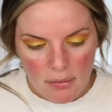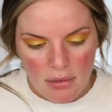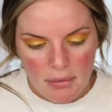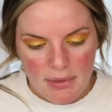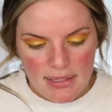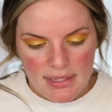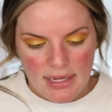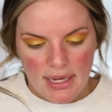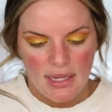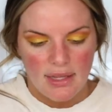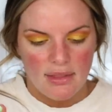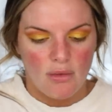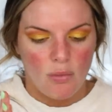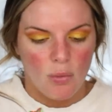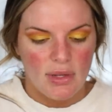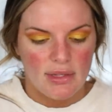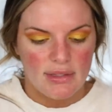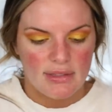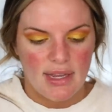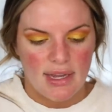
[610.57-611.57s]
I'm gonna be taking the
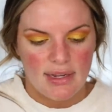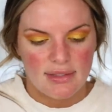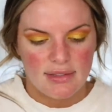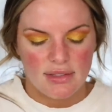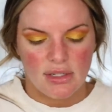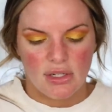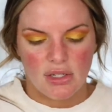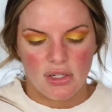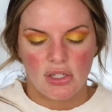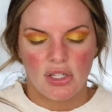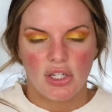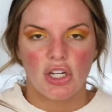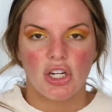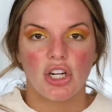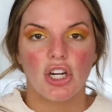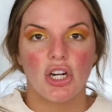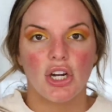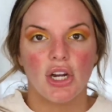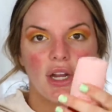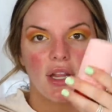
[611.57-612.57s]
One Size
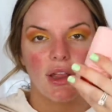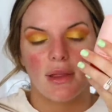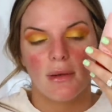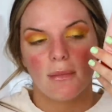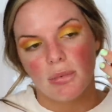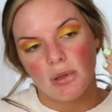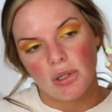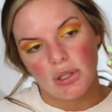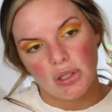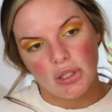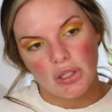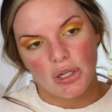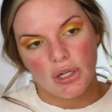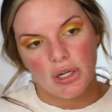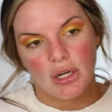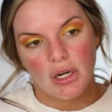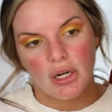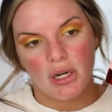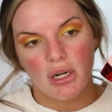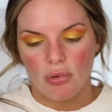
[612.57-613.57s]
Secure the
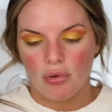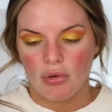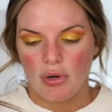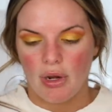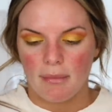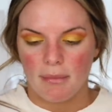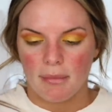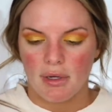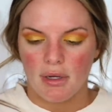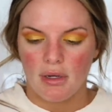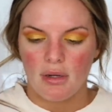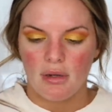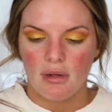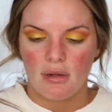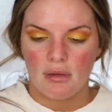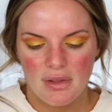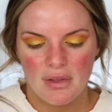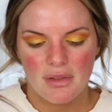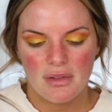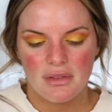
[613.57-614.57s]
Blur Primer.
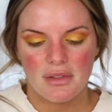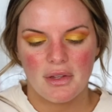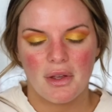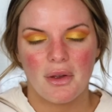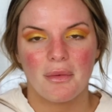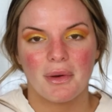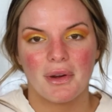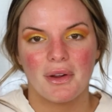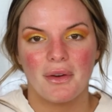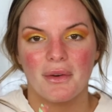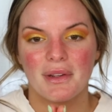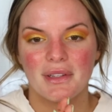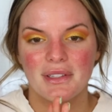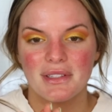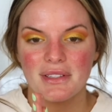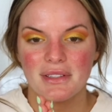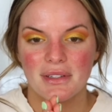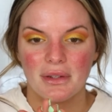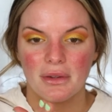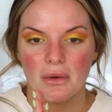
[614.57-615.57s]
So we're going
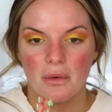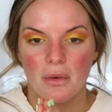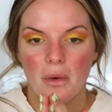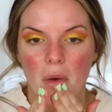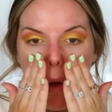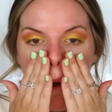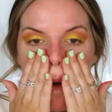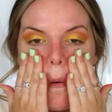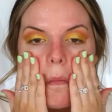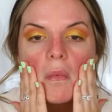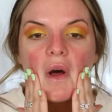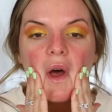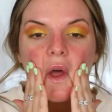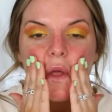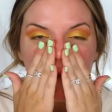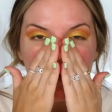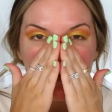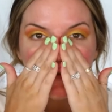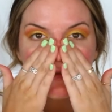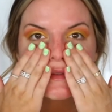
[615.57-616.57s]
to apply
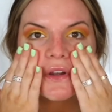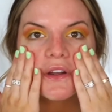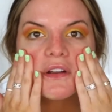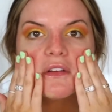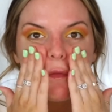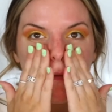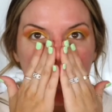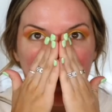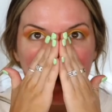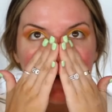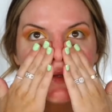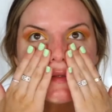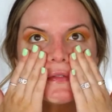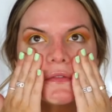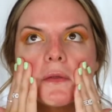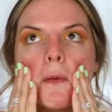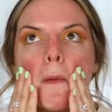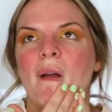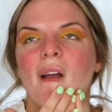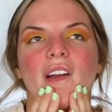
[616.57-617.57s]
this to our
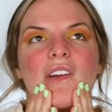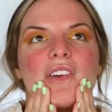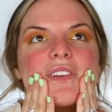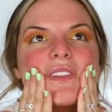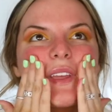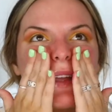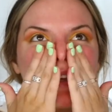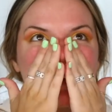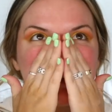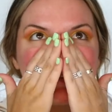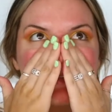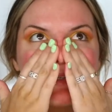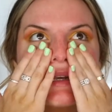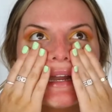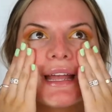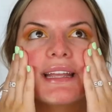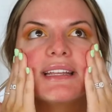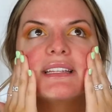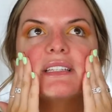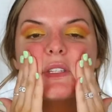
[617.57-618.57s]
face. Everything is
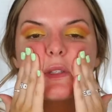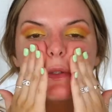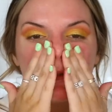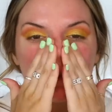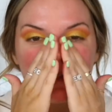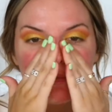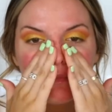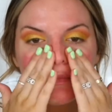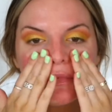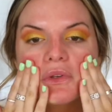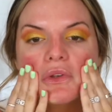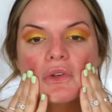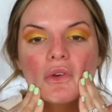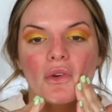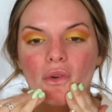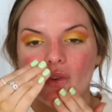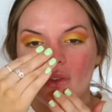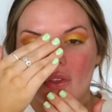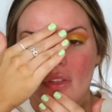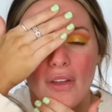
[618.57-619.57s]
nice and
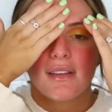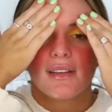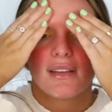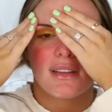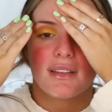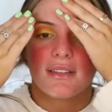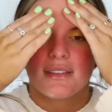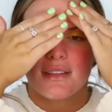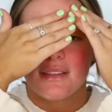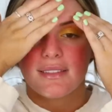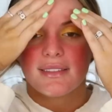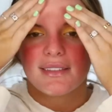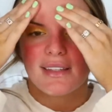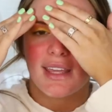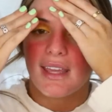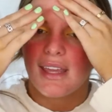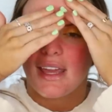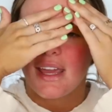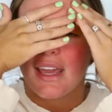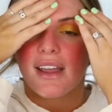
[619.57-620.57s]
smooth because the
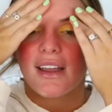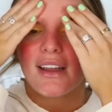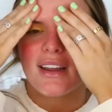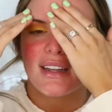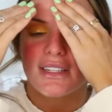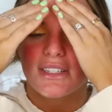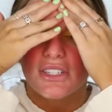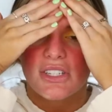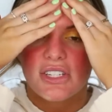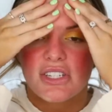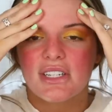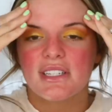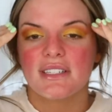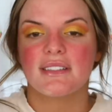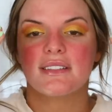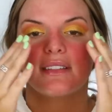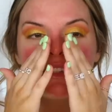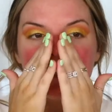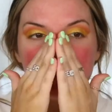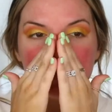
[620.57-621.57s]
skincare is
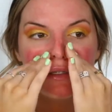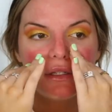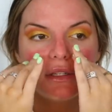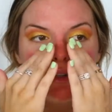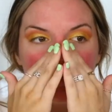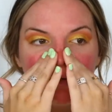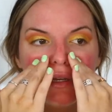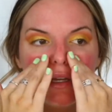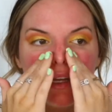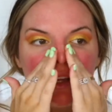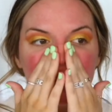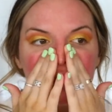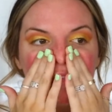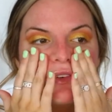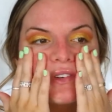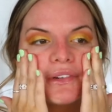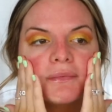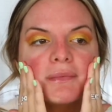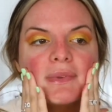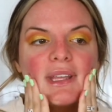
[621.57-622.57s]
just doing it
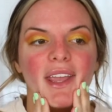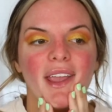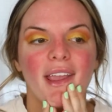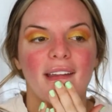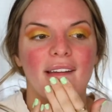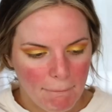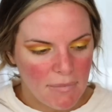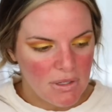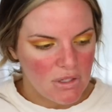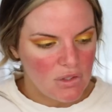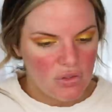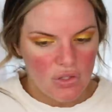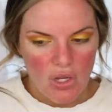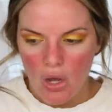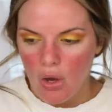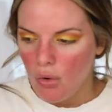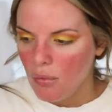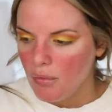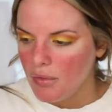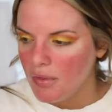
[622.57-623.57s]
for me.
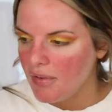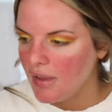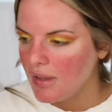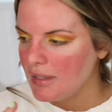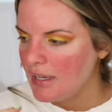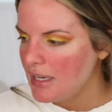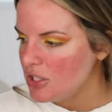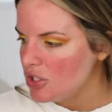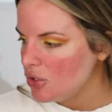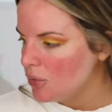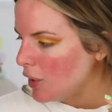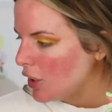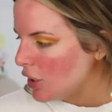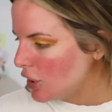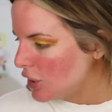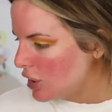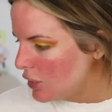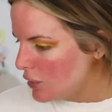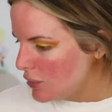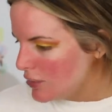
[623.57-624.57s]
So the foundation we are
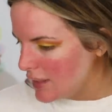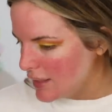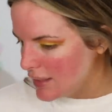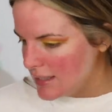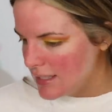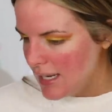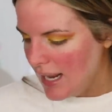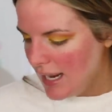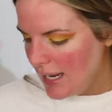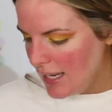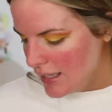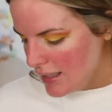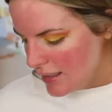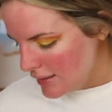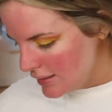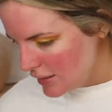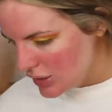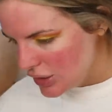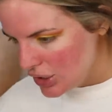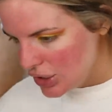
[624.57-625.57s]
using today
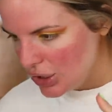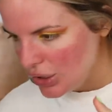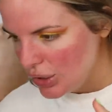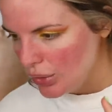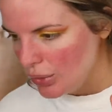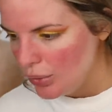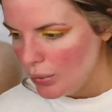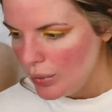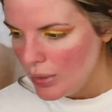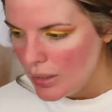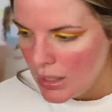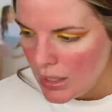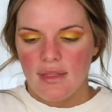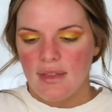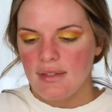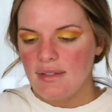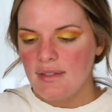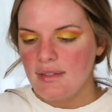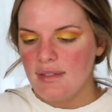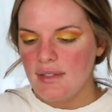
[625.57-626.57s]
is new.
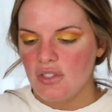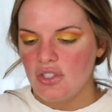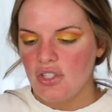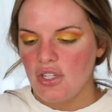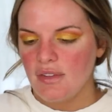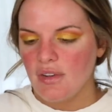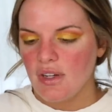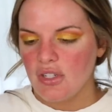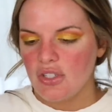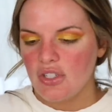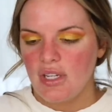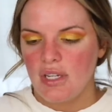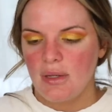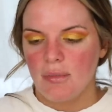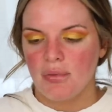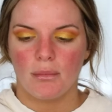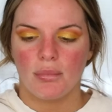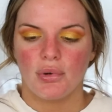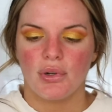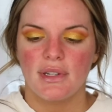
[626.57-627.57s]
This is the Givenchy
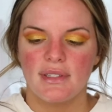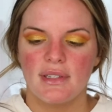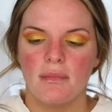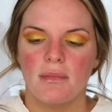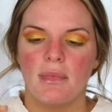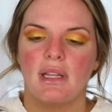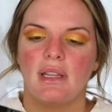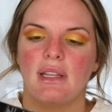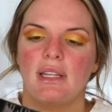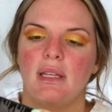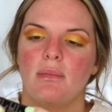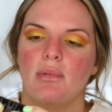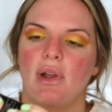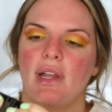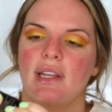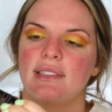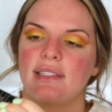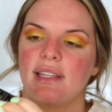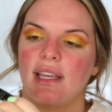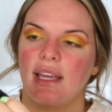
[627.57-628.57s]
Prisme
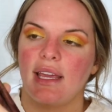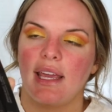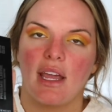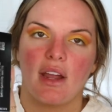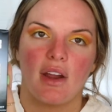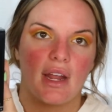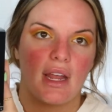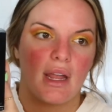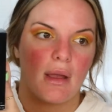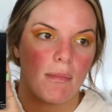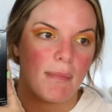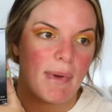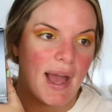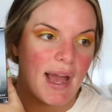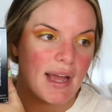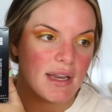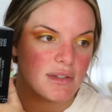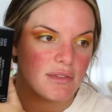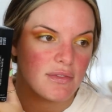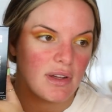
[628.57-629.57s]
Libre Skin Caring
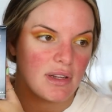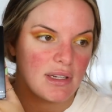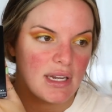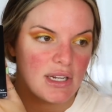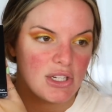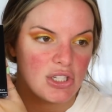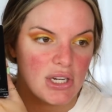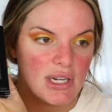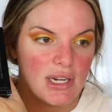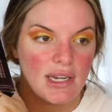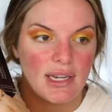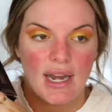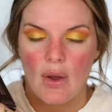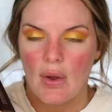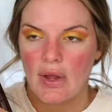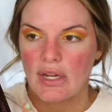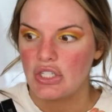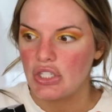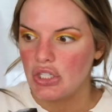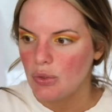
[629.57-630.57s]
Matte Foundation. now
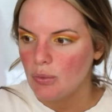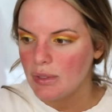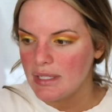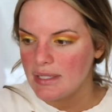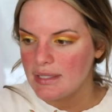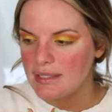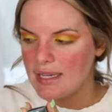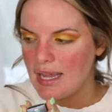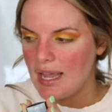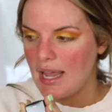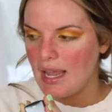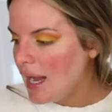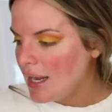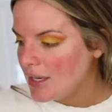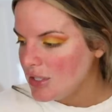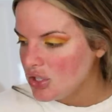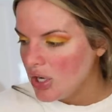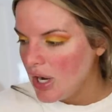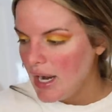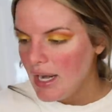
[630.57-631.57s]
I do want to say, I
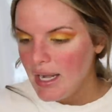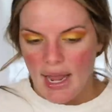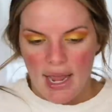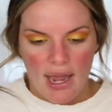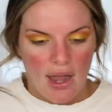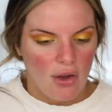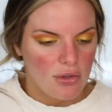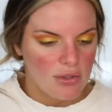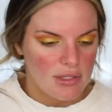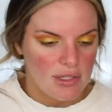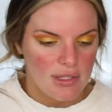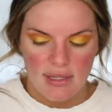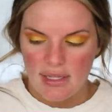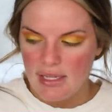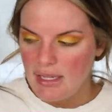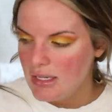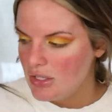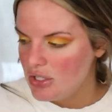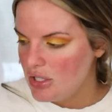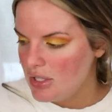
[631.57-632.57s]
tried out
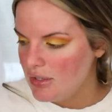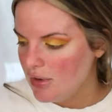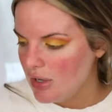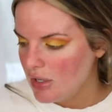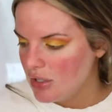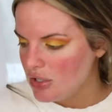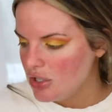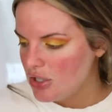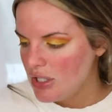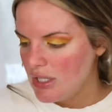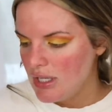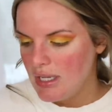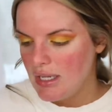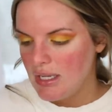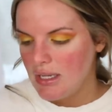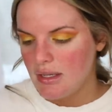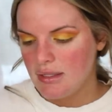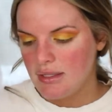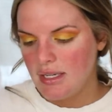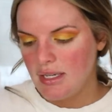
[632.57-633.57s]
the
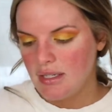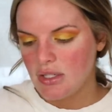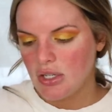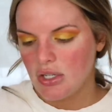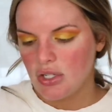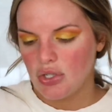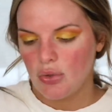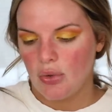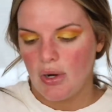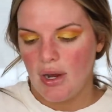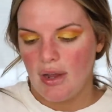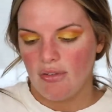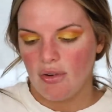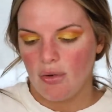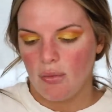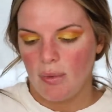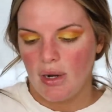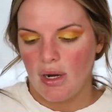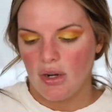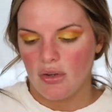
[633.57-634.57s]
Givenchy Teint Couture
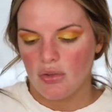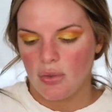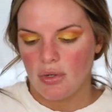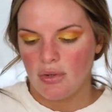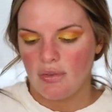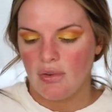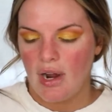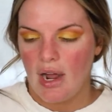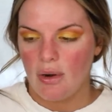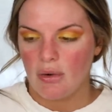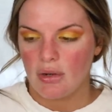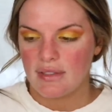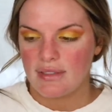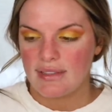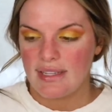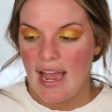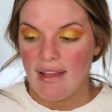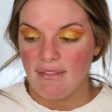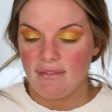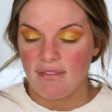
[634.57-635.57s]
Everwear 24 Hour
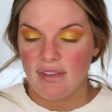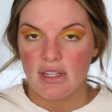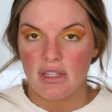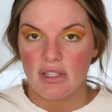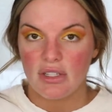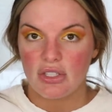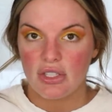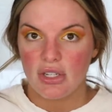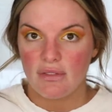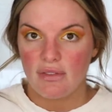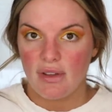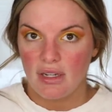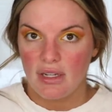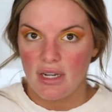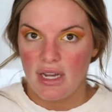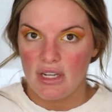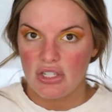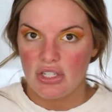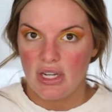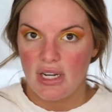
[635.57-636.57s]
Satin Finish
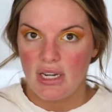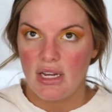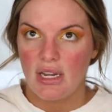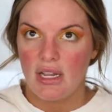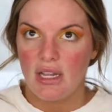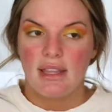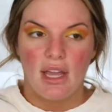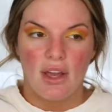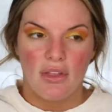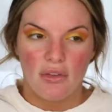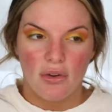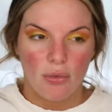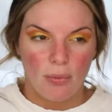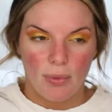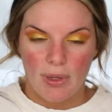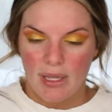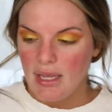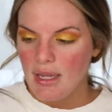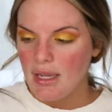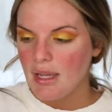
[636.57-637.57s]
Foundation the other
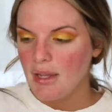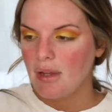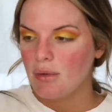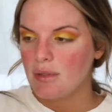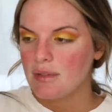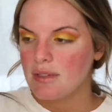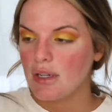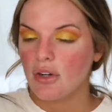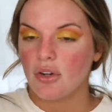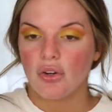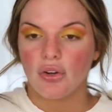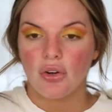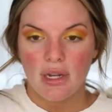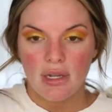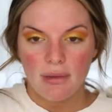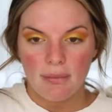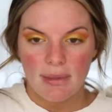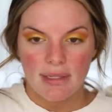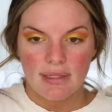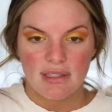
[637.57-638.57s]
week. It was
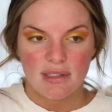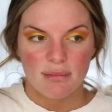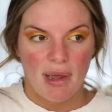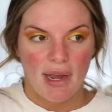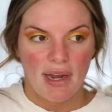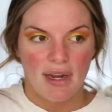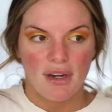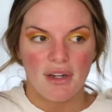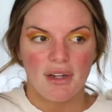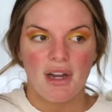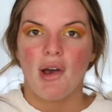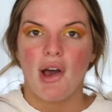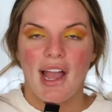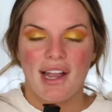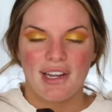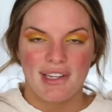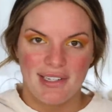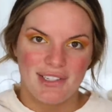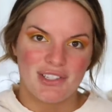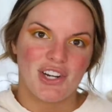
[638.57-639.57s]
incredibly expired.
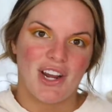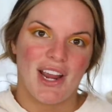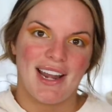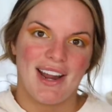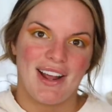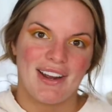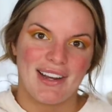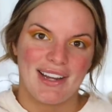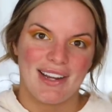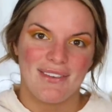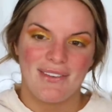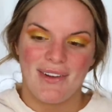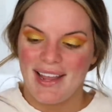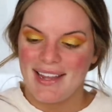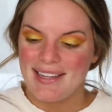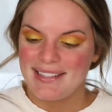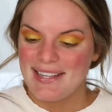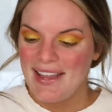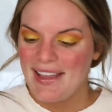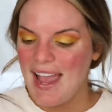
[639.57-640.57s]
I did try it out
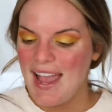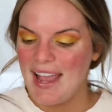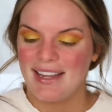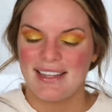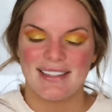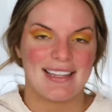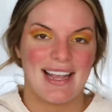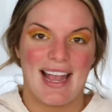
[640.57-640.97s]
anyways because